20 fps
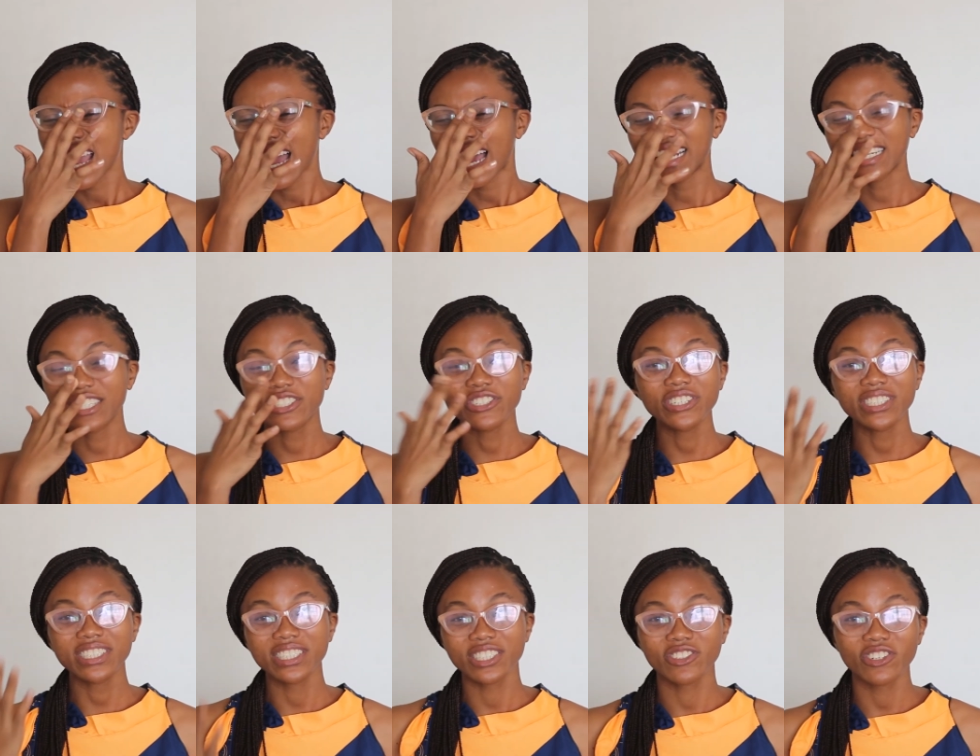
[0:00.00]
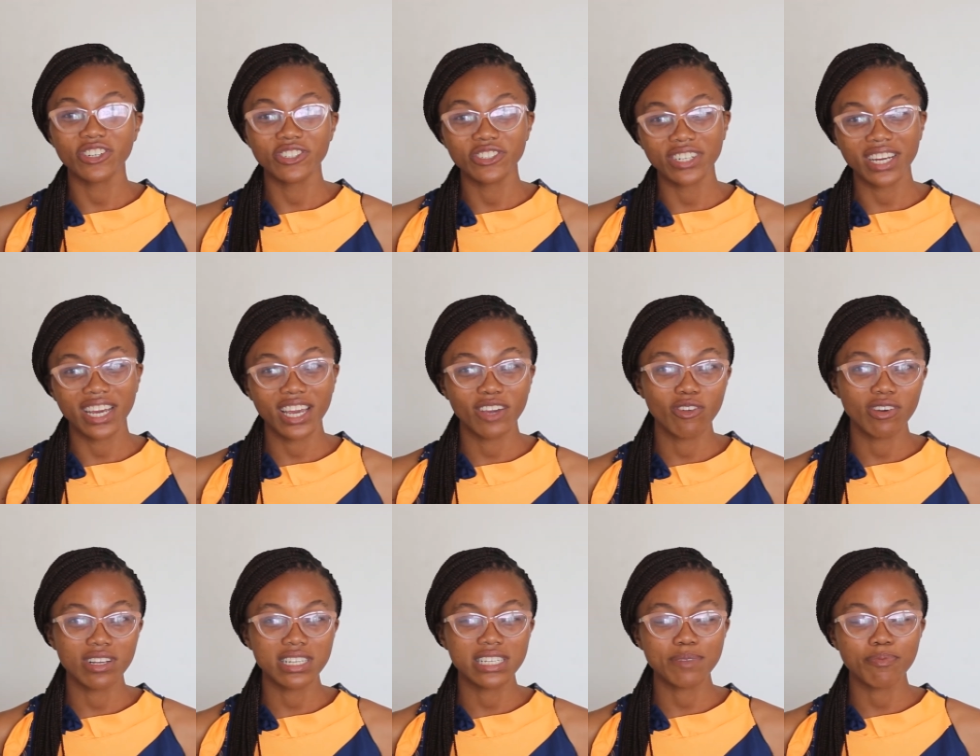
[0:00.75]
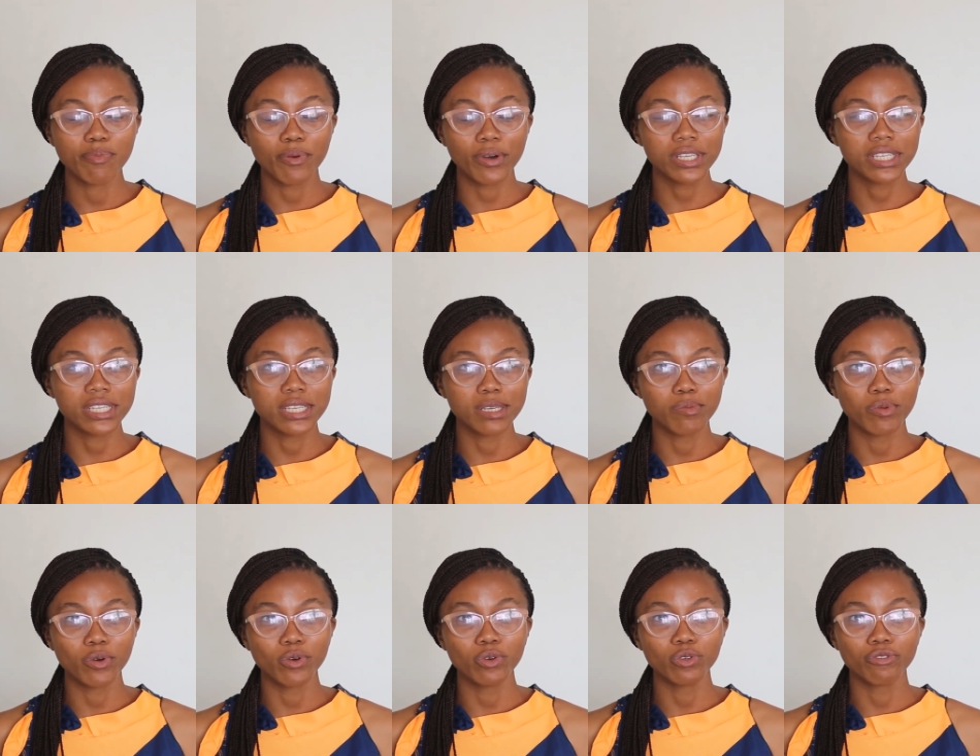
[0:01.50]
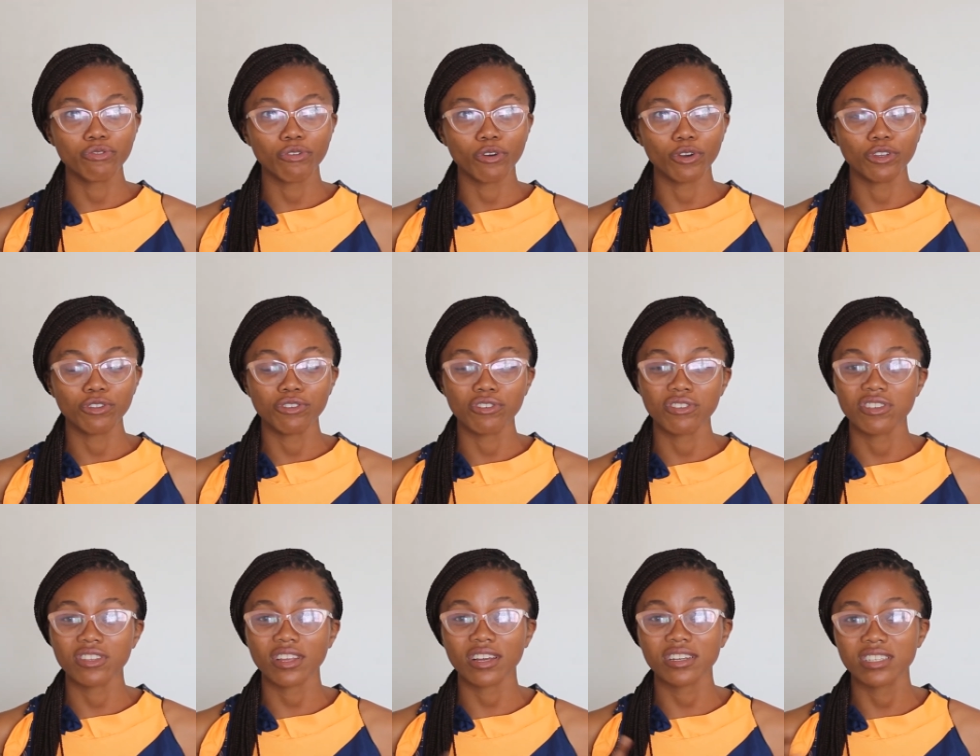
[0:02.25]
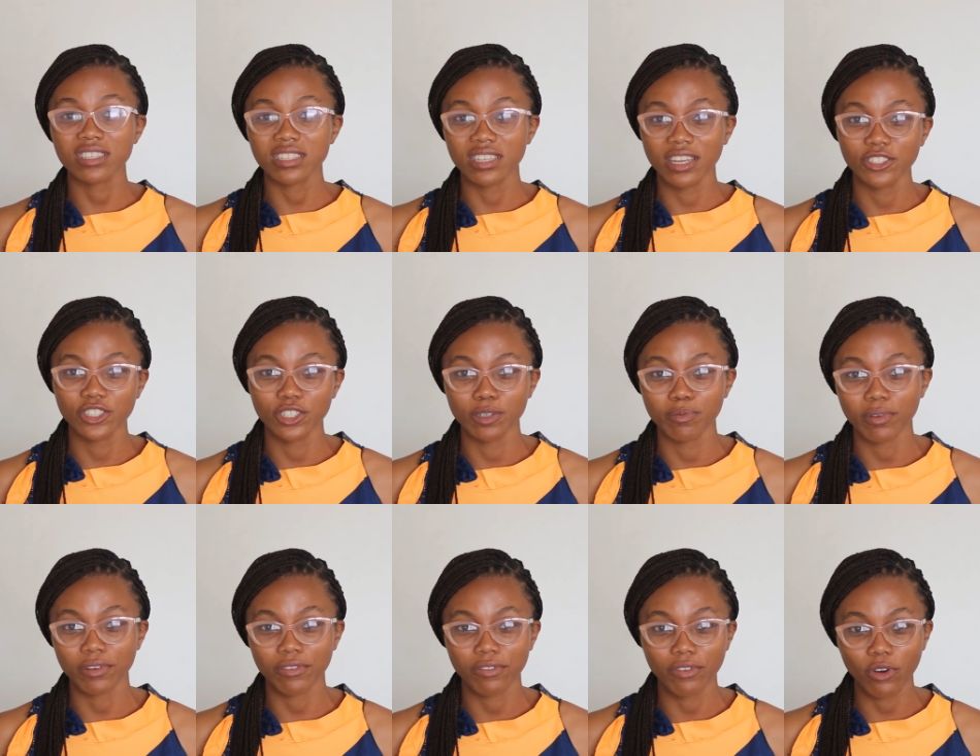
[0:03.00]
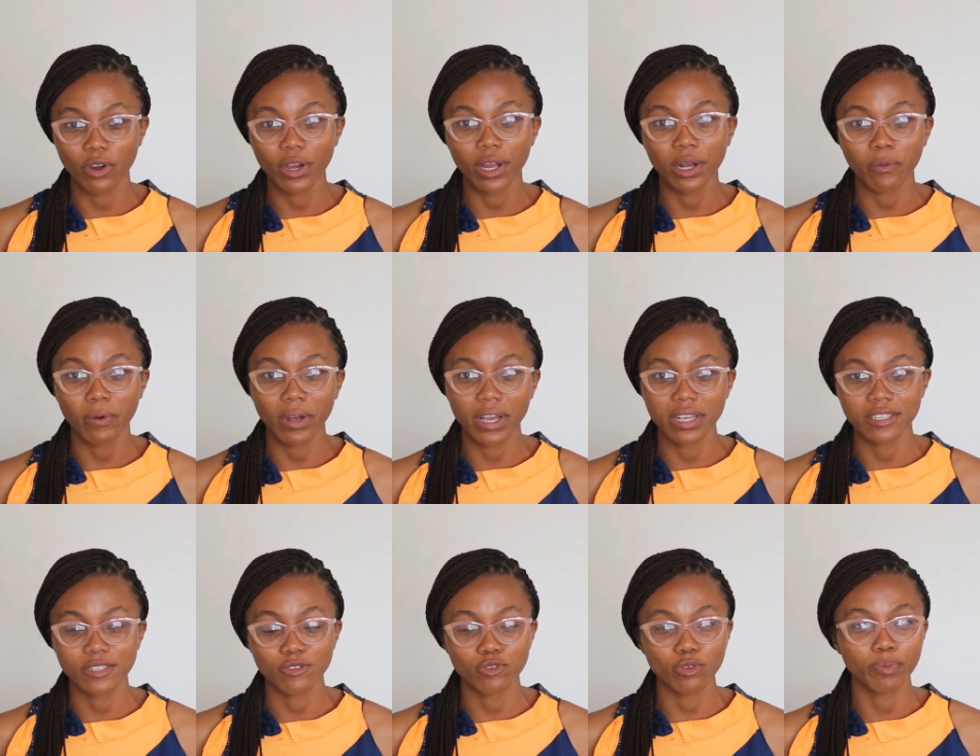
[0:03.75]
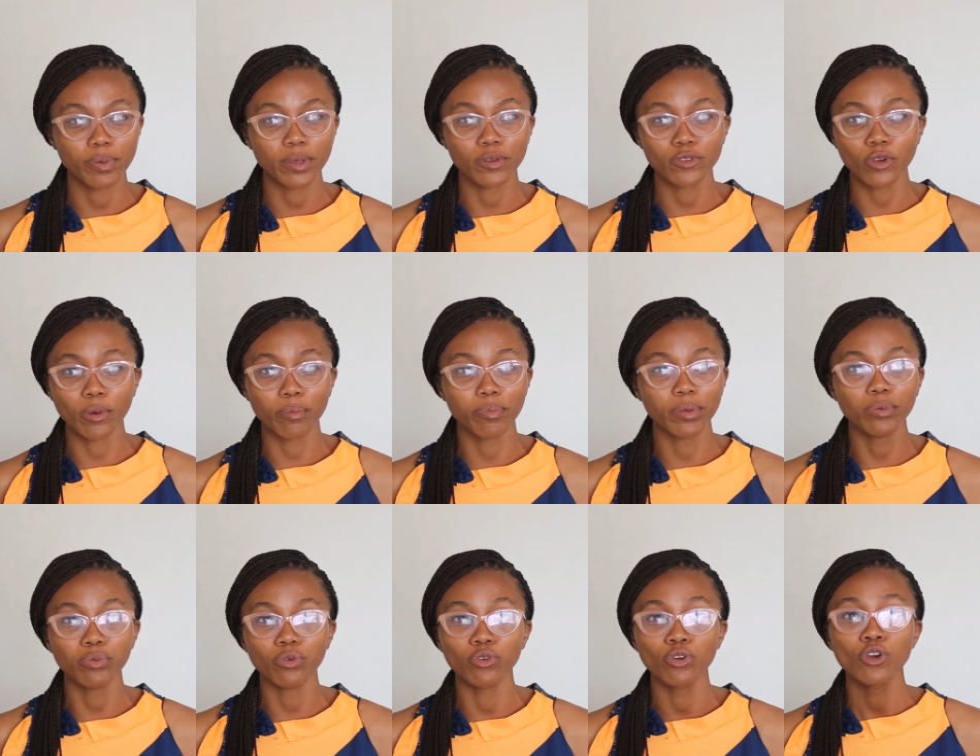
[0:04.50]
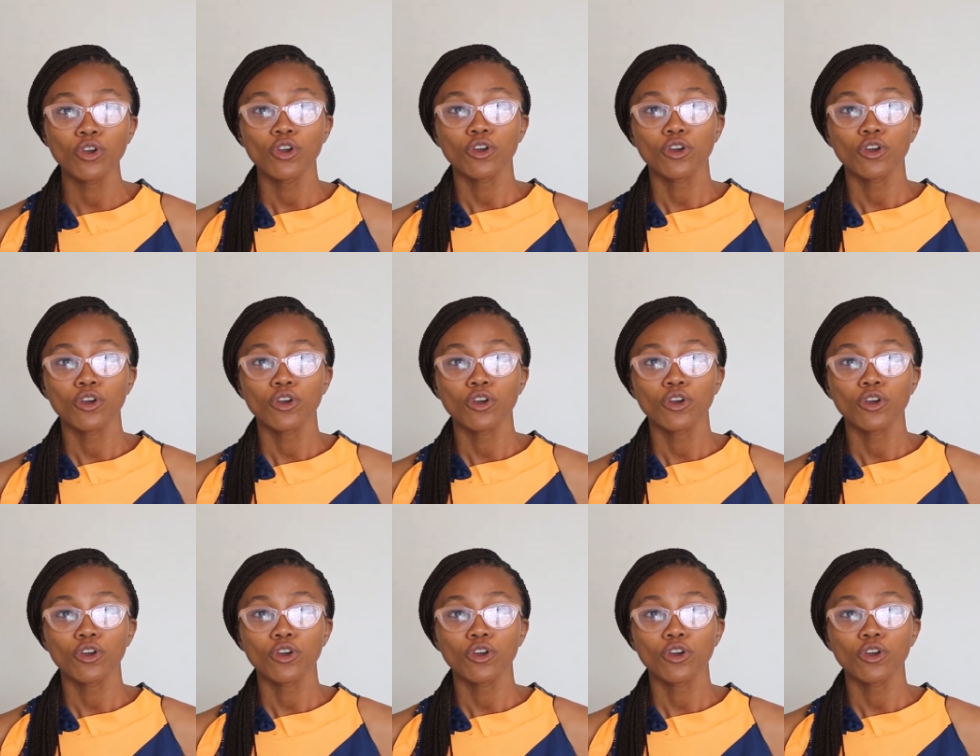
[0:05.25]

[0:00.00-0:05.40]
I literally did not know that it was possible for you to start searching before NYC. So some people,